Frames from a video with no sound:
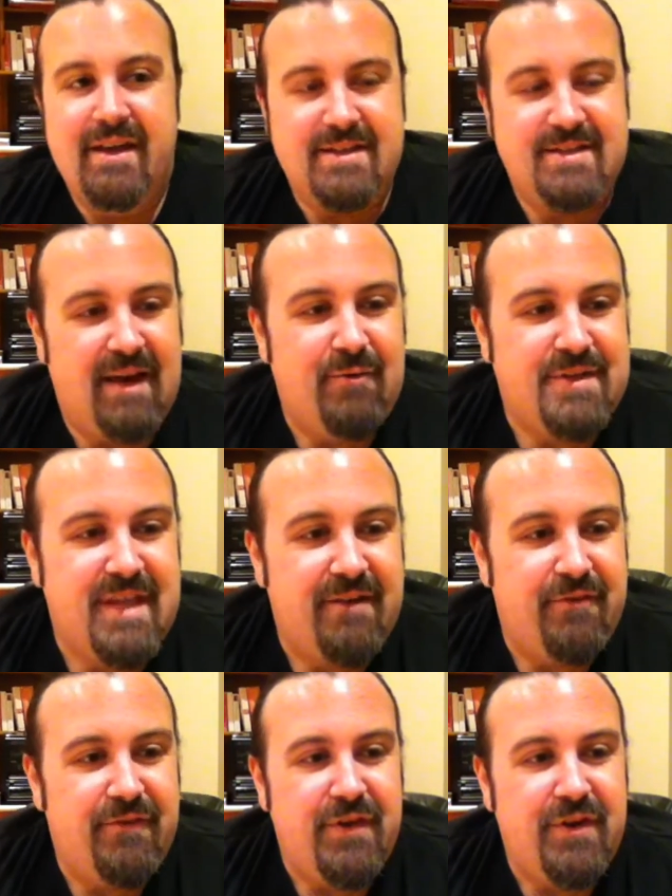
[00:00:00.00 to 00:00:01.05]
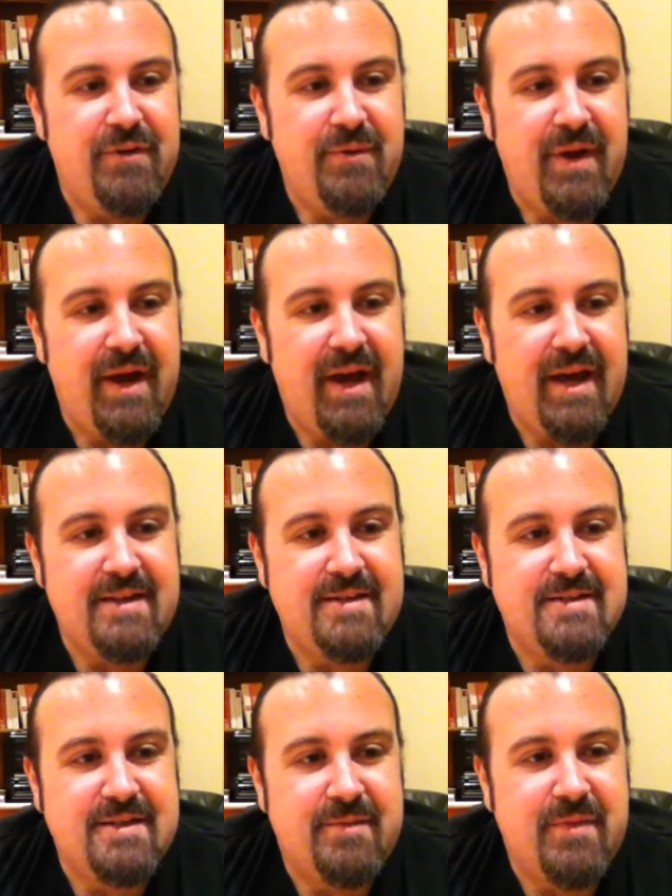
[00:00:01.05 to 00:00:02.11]
So that was that review,
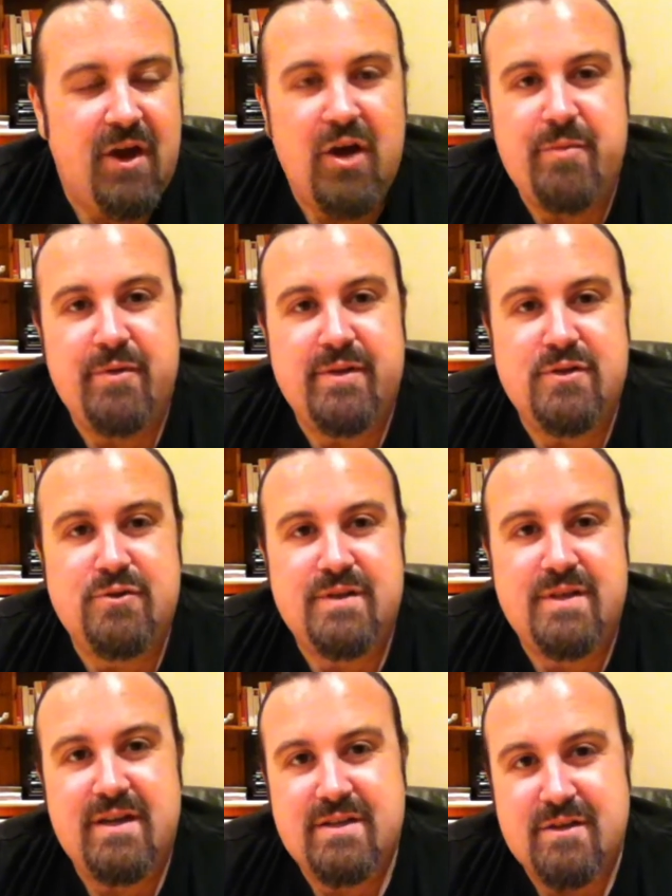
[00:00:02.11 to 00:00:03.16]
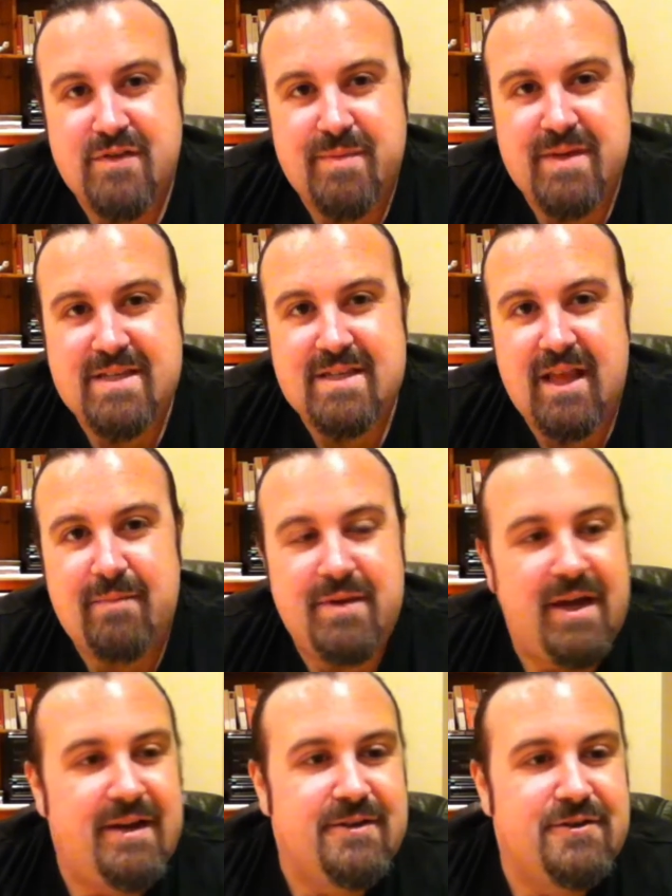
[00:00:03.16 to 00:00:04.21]
and I hope you enjoyed that. So it was a bit
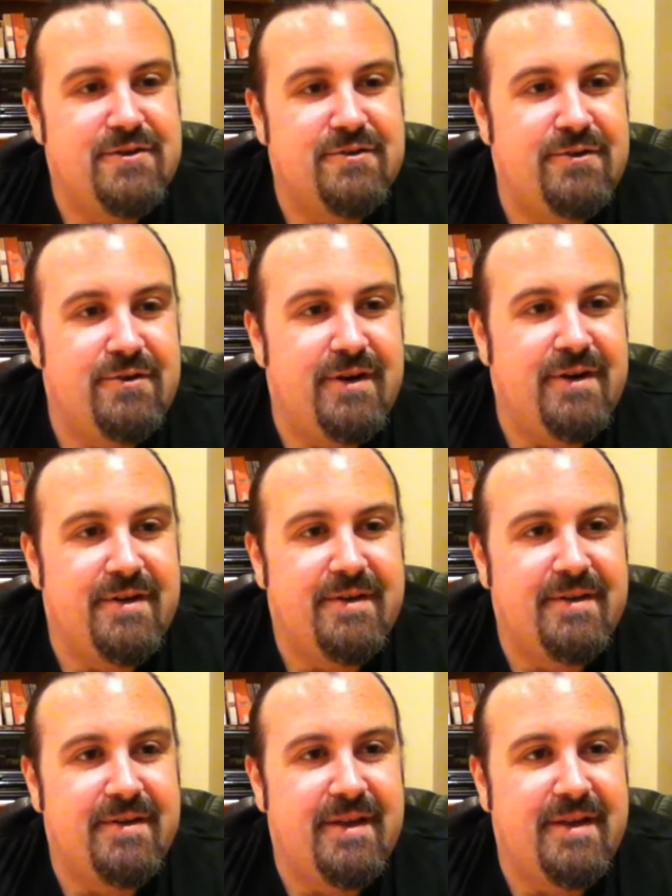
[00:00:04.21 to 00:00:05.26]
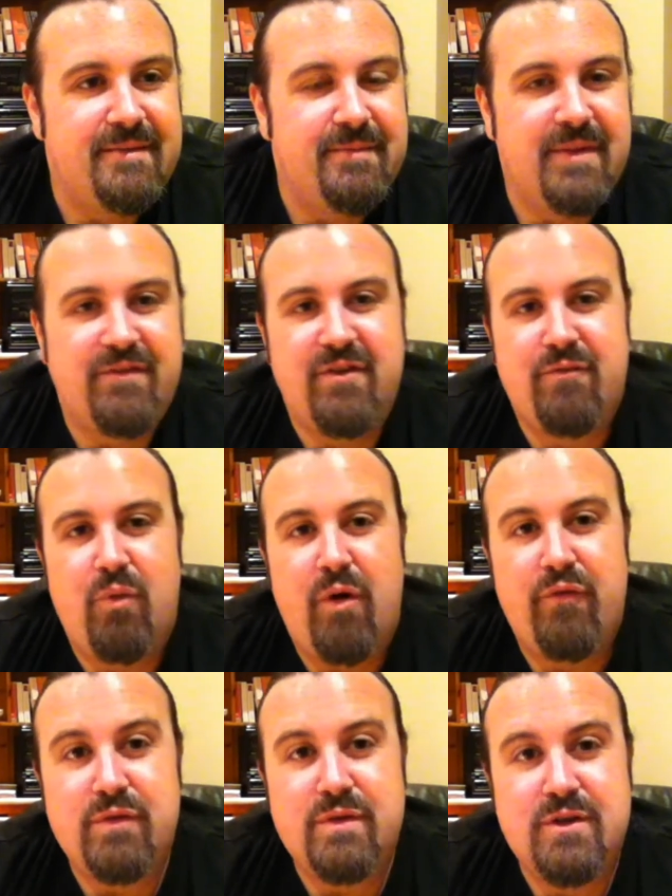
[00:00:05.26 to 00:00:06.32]
slapdash, or if I've
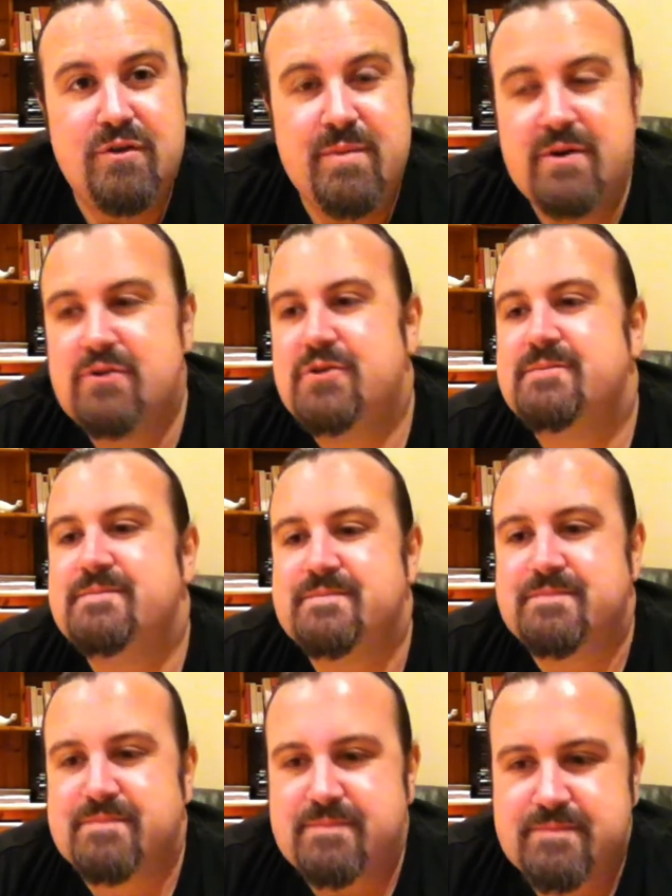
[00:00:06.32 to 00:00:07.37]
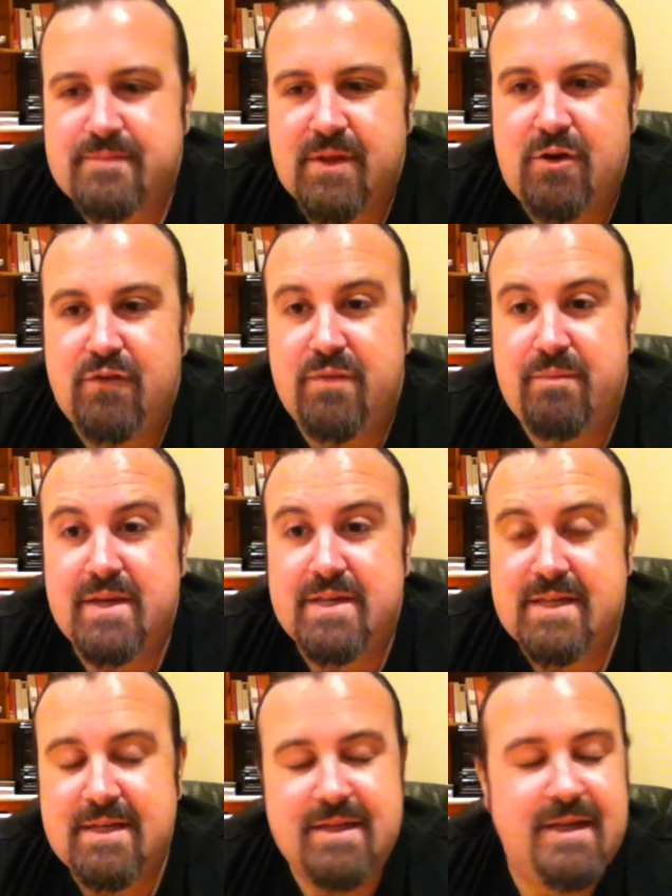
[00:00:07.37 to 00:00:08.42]
waffled too much, or if I've missed
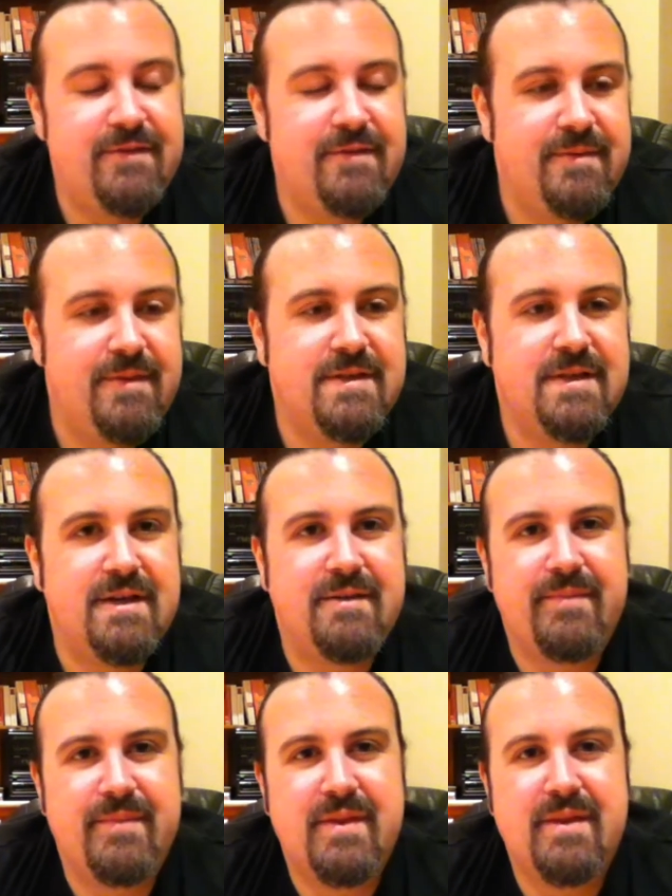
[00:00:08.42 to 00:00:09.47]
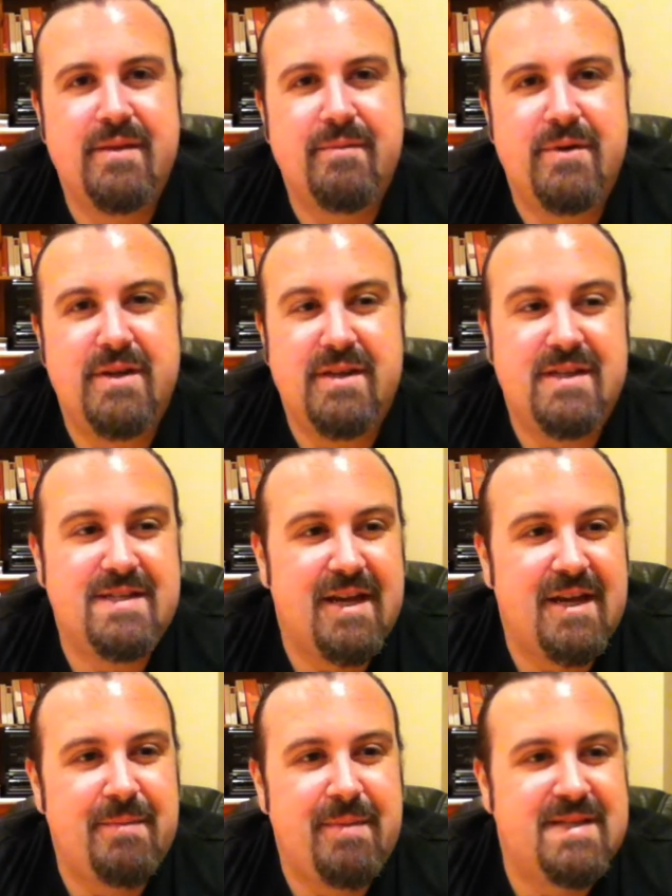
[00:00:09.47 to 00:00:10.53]
anything even. It's my
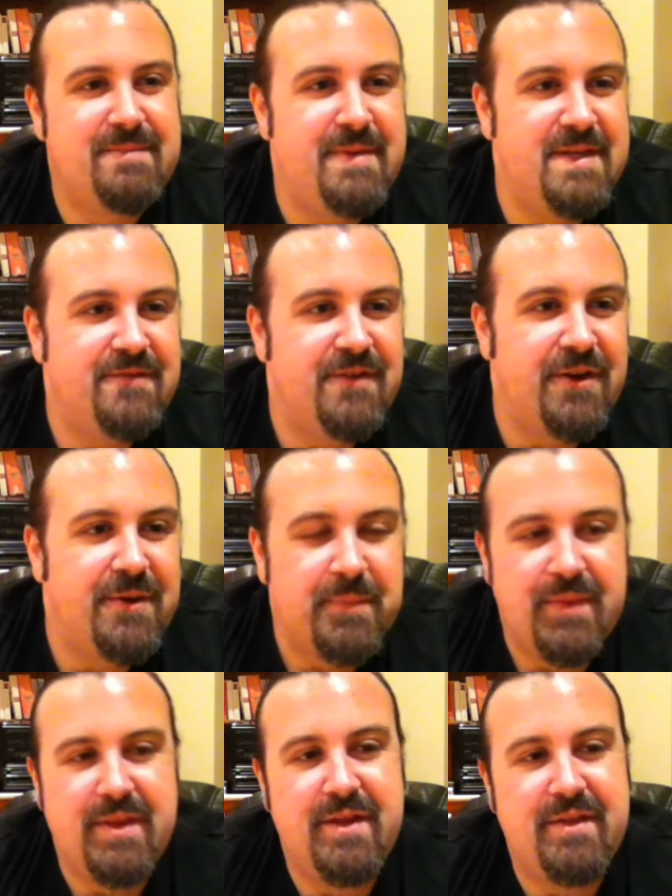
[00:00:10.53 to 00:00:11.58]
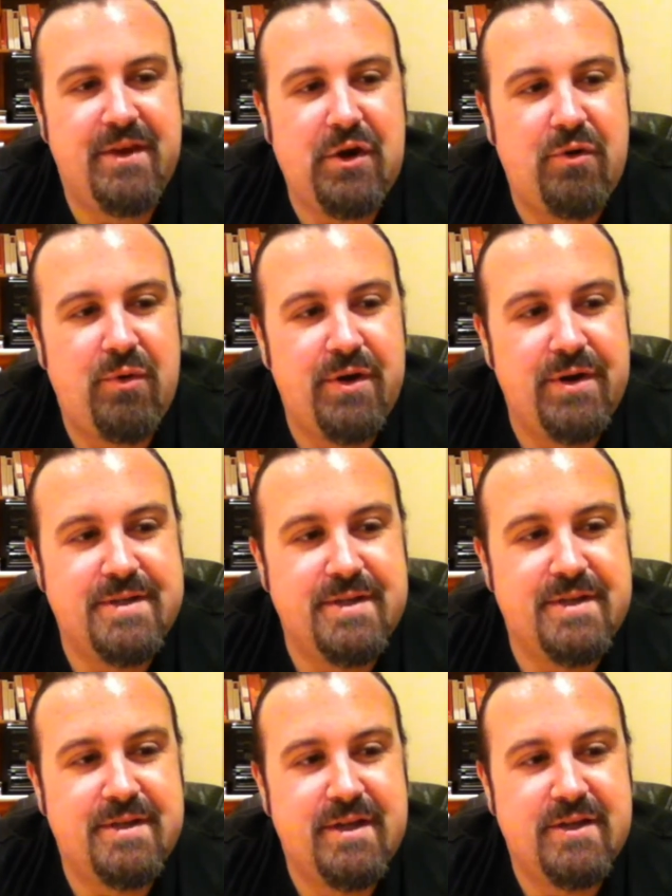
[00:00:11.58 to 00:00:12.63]
second masterpiece figure, and they are quite
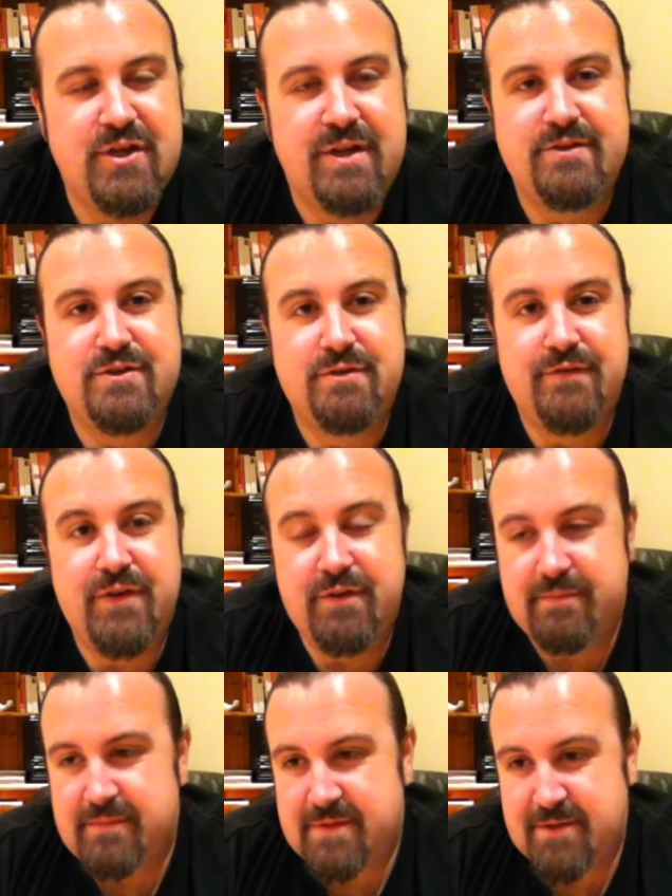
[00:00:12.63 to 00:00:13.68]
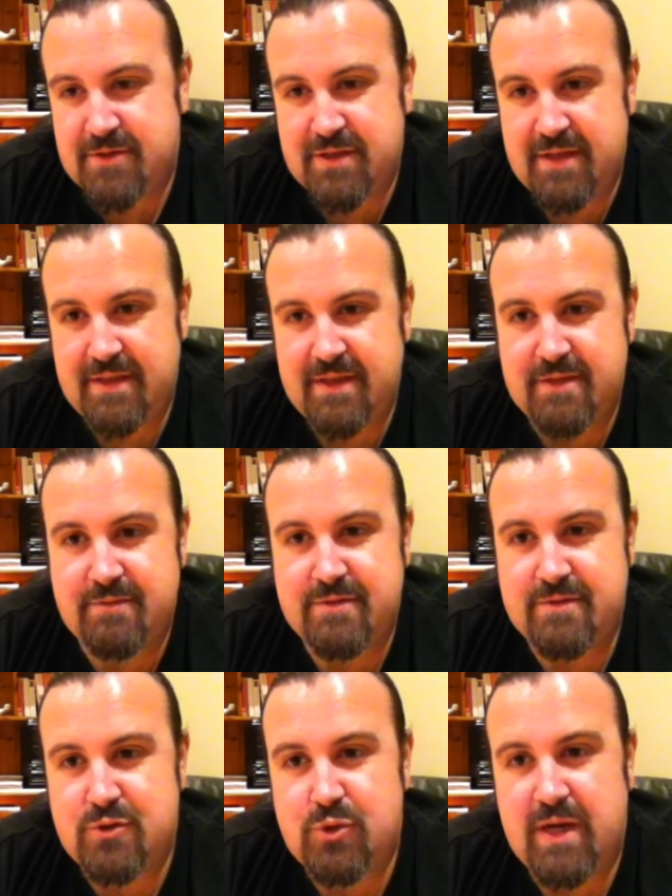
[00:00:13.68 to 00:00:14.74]
a challenge to review, especially these ones
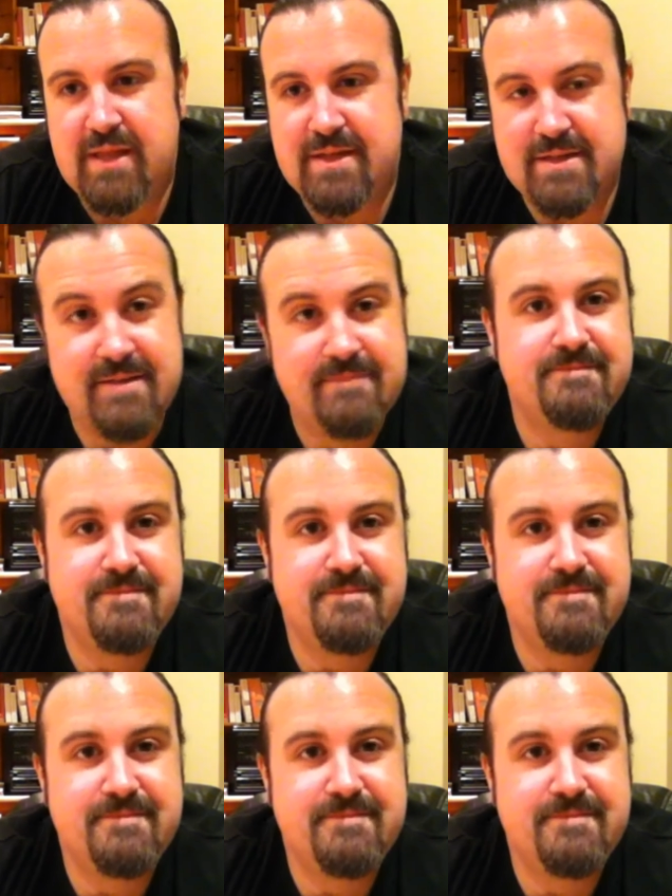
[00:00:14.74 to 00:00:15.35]
with trailers.